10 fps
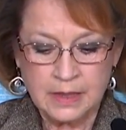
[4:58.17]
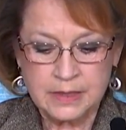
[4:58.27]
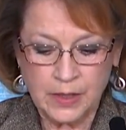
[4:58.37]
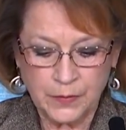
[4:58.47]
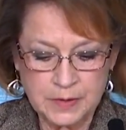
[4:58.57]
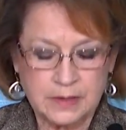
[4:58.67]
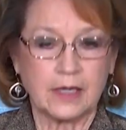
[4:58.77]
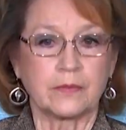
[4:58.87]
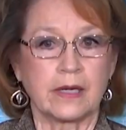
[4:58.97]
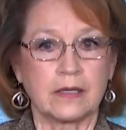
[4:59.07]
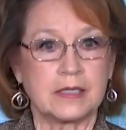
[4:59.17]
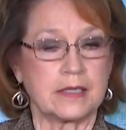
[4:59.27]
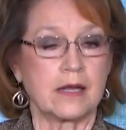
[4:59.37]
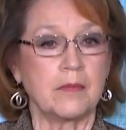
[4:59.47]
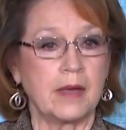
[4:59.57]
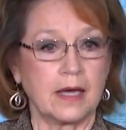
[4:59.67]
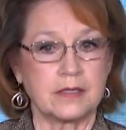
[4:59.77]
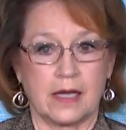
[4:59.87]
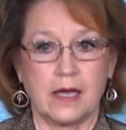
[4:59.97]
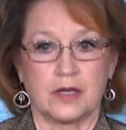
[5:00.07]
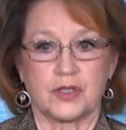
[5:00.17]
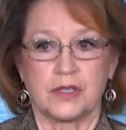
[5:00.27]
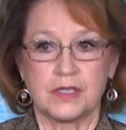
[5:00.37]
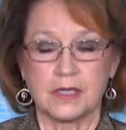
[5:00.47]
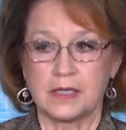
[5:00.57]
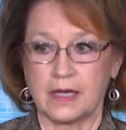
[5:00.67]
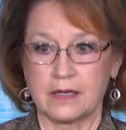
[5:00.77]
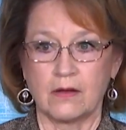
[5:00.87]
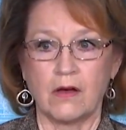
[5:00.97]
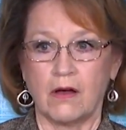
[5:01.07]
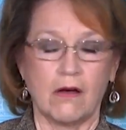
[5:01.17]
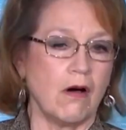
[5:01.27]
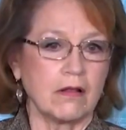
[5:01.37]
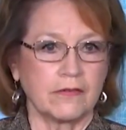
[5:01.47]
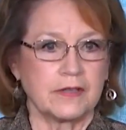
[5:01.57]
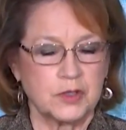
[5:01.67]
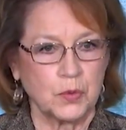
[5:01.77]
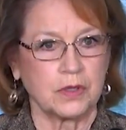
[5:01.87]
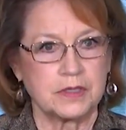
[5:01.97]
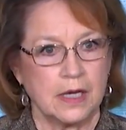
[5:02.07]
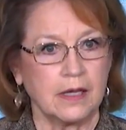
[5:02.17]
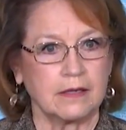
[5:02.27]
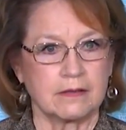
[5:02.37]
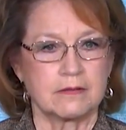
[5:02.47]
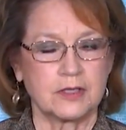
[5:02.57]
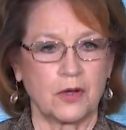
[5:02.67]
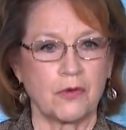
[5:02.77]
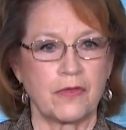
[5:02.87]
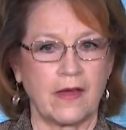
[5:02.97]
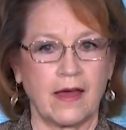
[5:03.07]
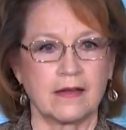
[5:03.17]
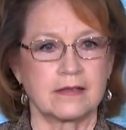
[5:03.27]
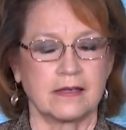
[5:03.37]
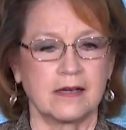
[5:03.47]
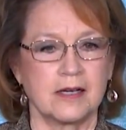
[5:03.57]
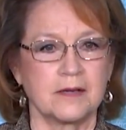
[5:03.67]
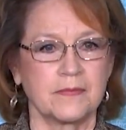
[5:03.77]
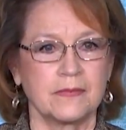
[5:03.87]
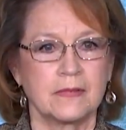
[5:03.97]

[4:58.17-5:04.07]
Southwest Light Rail is on a mad dash to get all of its work done so that um,